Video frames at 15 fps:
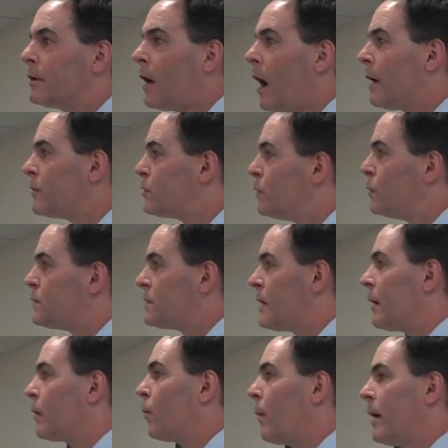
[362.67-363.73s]
on
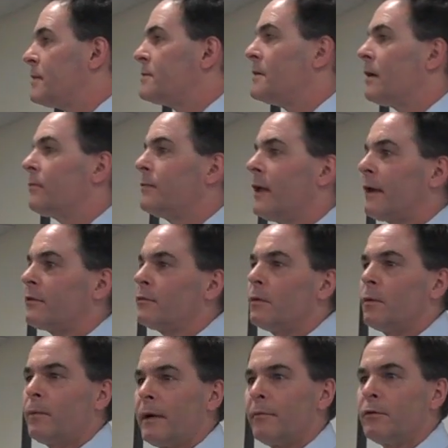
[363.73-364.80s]
Tuesday or Wednesday of next
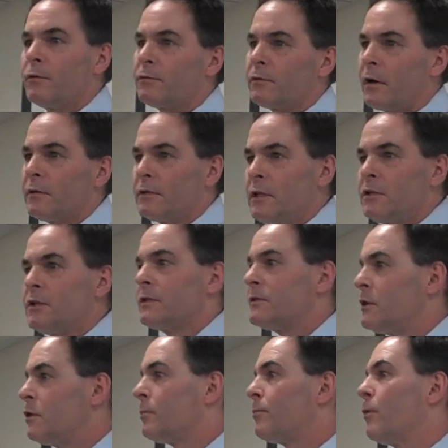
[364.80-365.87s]
week, whenever you start teaching,
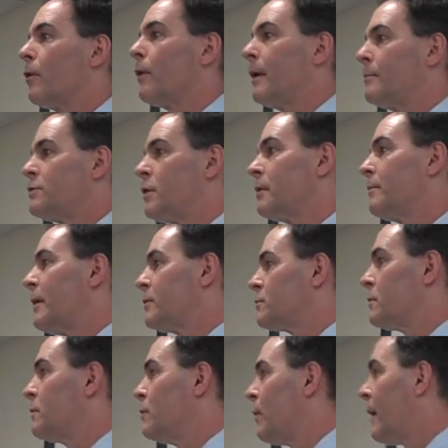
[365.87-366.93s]
see your program chair to make
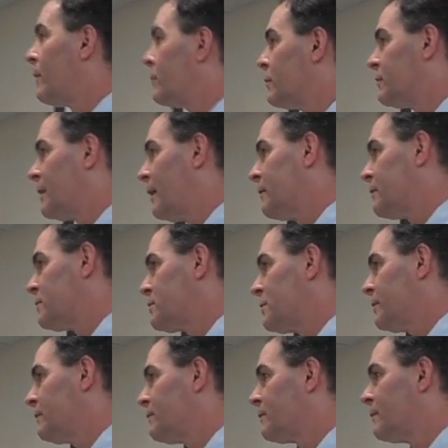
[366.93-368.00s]
sure that you have your attendance
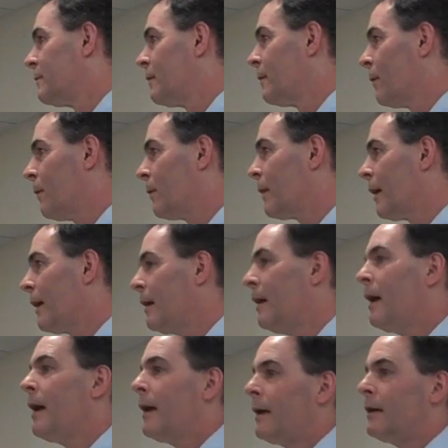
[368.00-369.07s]
sheets. Okay,
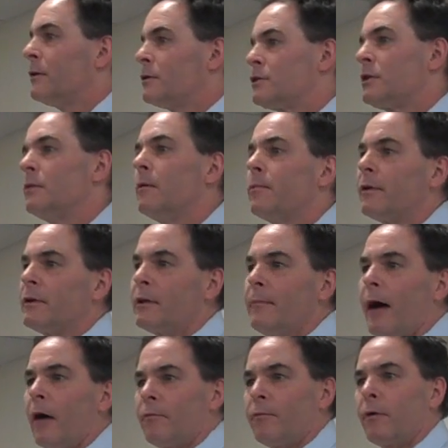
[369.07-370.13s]
he or she will print
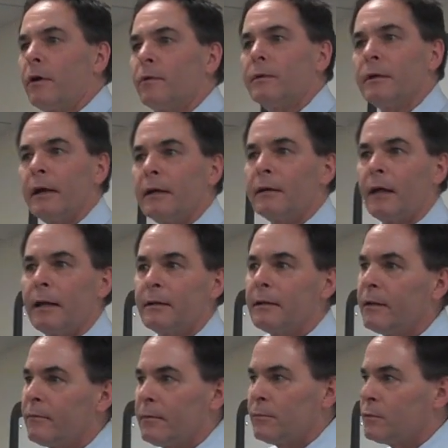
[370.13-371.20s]
them out for you and
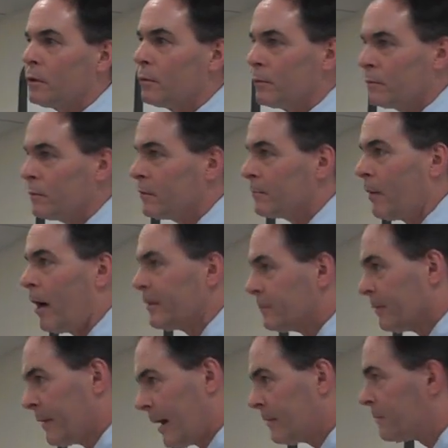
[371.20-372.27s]
give them to you as soon as
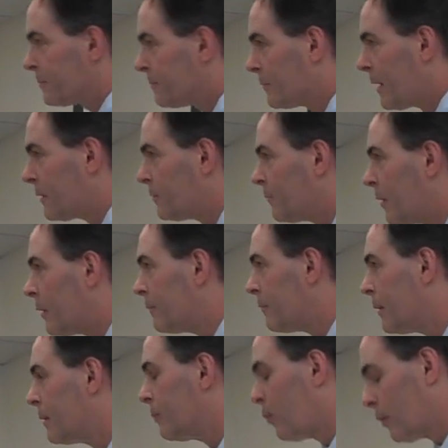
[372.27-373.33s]
possible. That's very,
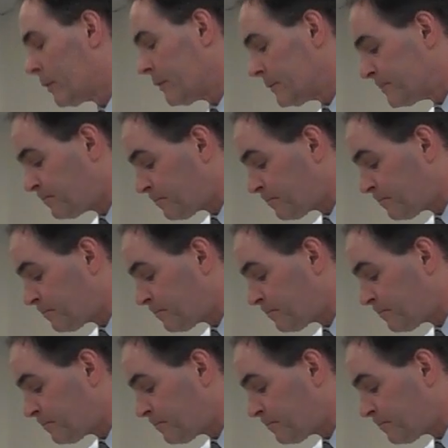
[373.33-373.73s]
very important.